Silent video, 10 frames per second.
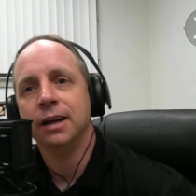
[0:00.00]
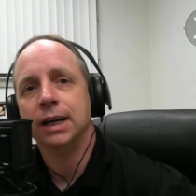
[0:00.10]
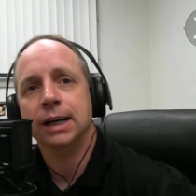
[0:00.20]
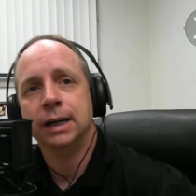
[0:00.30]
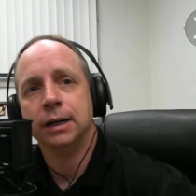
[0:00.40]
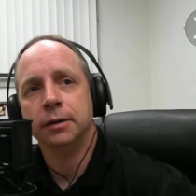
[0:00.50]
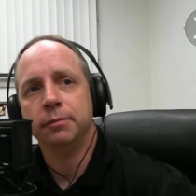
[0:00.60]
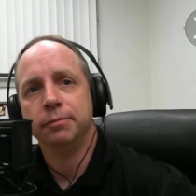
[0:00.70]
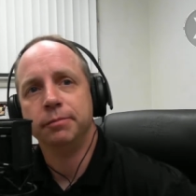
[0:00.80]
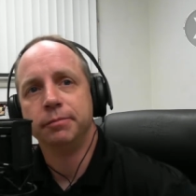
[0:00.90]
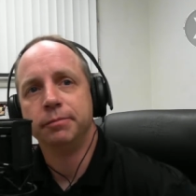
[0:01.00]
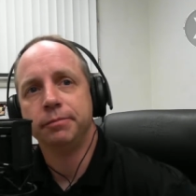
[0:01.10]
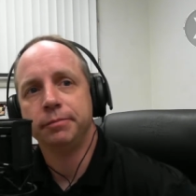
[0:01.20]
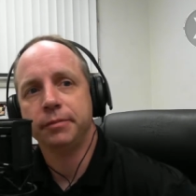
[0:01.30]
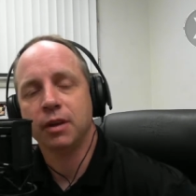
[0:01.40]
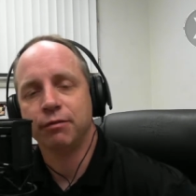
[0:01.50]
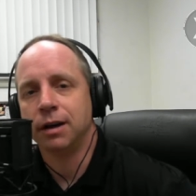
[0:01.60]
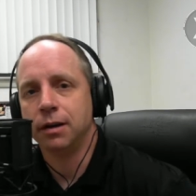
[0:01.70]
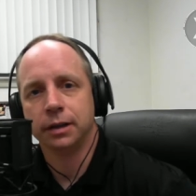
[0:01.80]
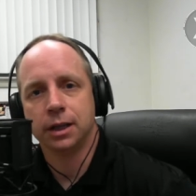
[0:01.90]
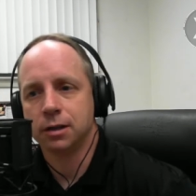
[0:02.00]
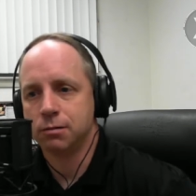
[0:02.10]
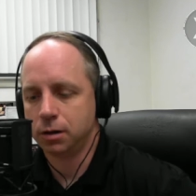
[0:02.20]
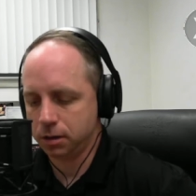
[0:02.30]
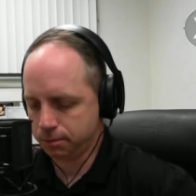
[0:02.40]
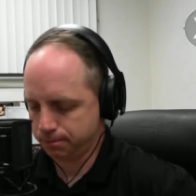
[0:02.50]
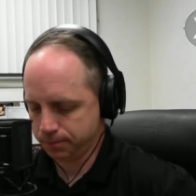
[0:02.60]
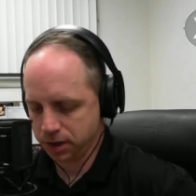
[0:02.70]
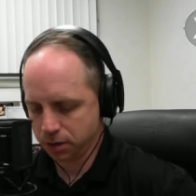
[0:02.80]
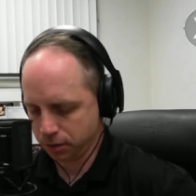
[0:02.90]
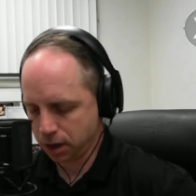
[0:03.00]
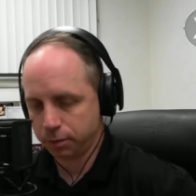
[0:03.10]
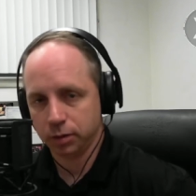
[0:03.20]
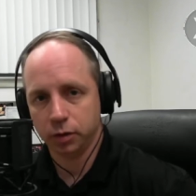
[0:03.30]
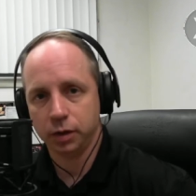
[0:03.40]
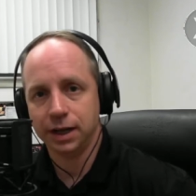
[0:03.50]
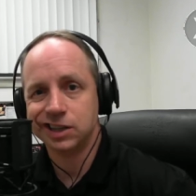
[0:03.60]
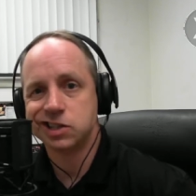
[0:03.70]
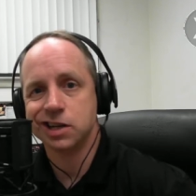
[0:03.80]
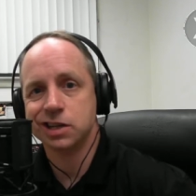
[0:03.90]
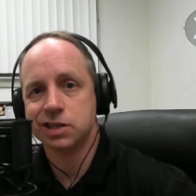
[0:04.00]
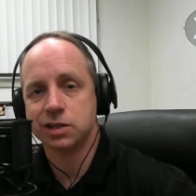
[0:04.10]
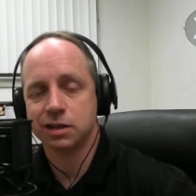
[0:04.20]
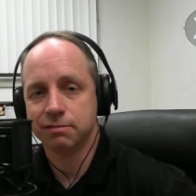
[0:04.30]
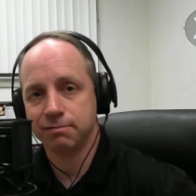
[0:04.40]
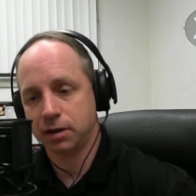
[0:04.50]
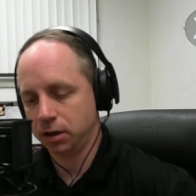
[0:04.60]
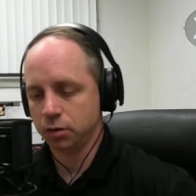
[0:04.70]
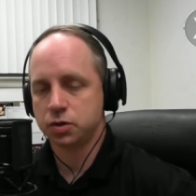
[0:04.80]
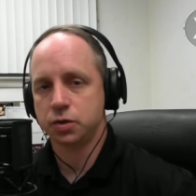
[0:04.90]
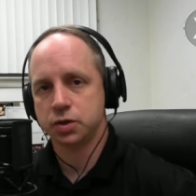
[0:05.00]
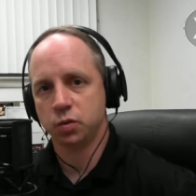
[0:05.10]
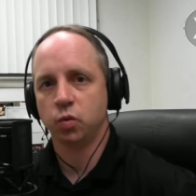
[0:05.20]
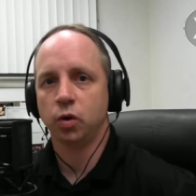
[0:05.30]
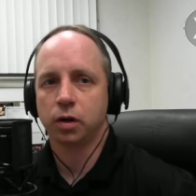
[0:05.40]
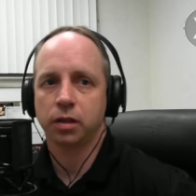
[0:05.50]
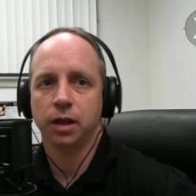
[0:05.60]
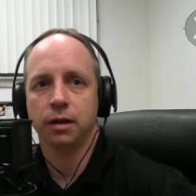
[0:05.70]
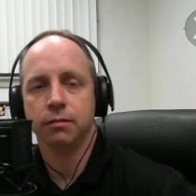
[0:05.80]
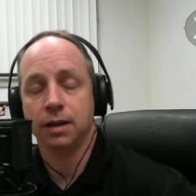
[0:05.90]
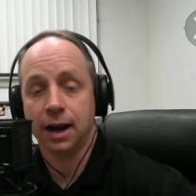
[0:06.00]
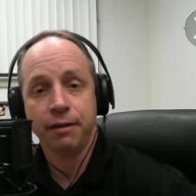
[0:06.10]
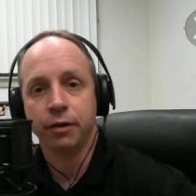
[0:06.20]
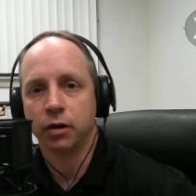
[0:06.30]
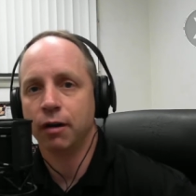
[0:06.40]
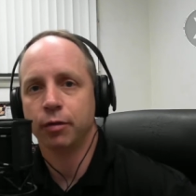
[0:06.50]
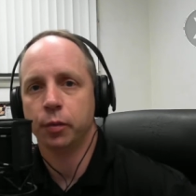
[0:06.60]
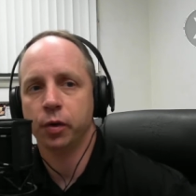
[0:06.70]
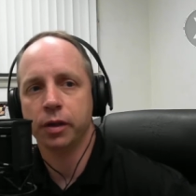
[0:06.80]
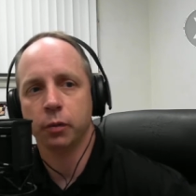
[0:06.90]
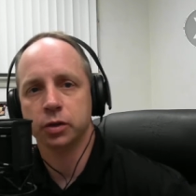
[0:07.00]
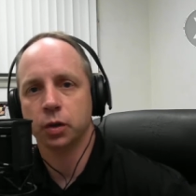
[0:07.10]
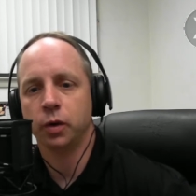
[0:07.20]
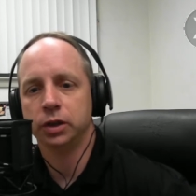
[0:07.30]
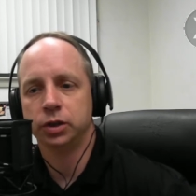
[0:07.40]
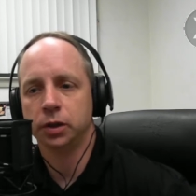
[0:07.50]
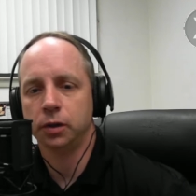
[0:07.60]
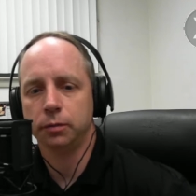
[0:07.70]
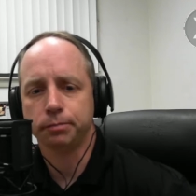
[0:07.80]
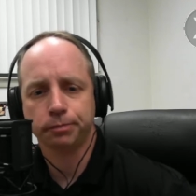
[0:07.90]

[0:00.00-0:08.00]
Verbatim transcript: Um, found out that there were, you know, a couple of looting incidents closer to work than than I felt comfortable with. I wasn't quite sure